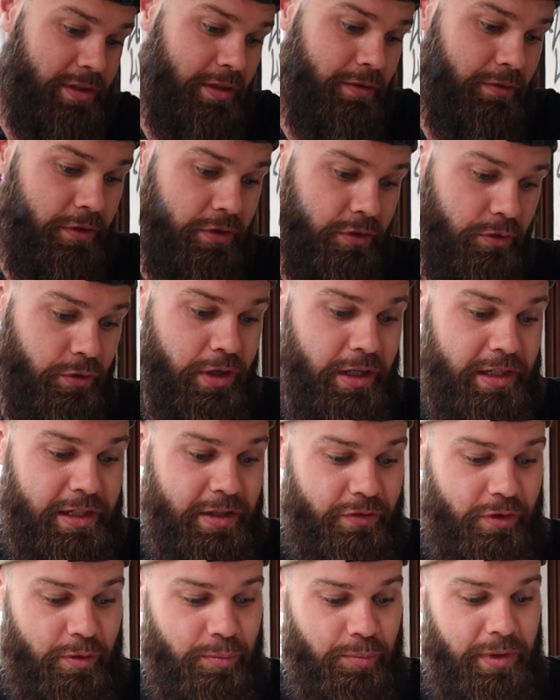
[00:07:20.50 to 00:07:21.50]
of 3
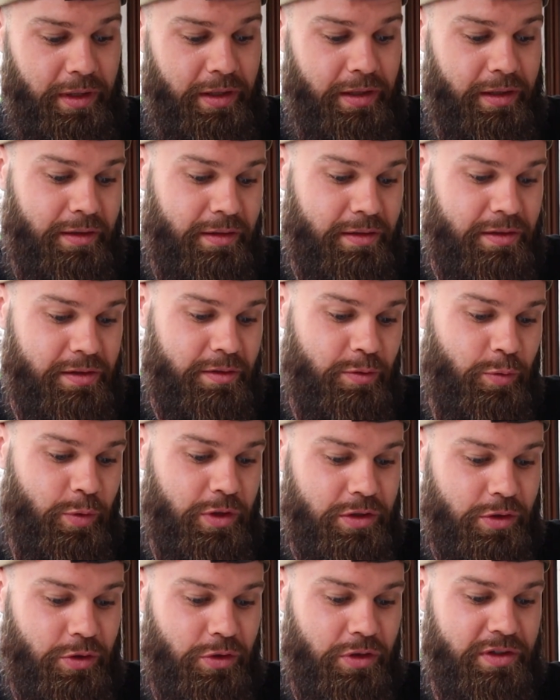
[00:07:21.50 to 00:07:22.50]
different beers,
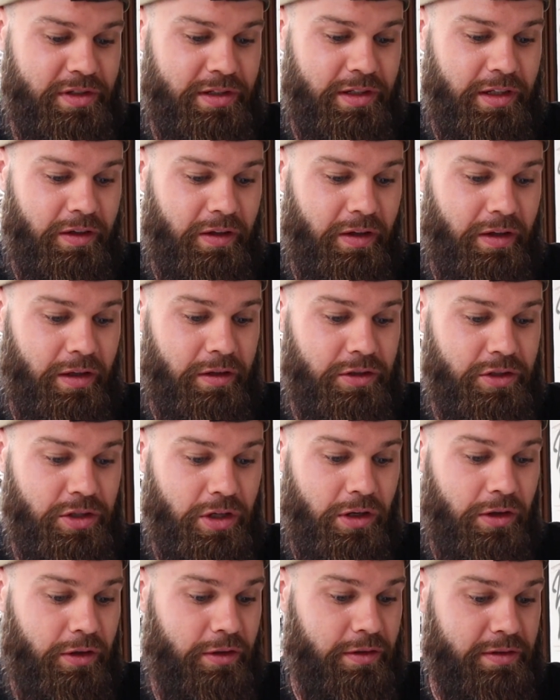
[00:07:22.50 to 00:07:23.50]
which Kristy
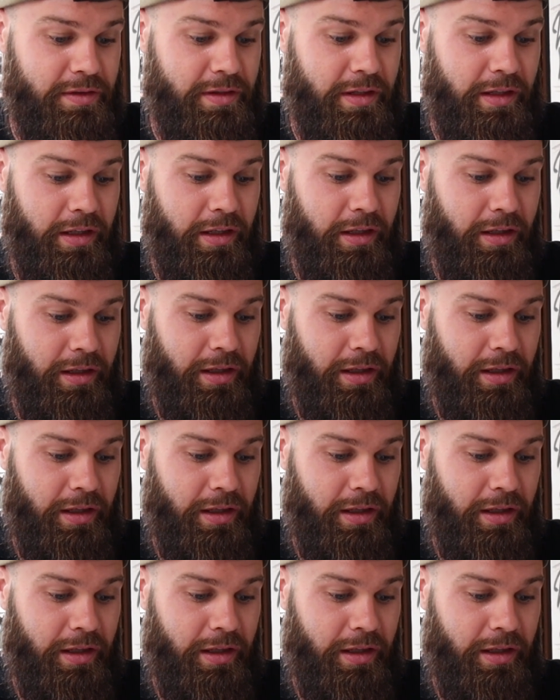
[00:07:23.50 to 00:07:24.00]
chose the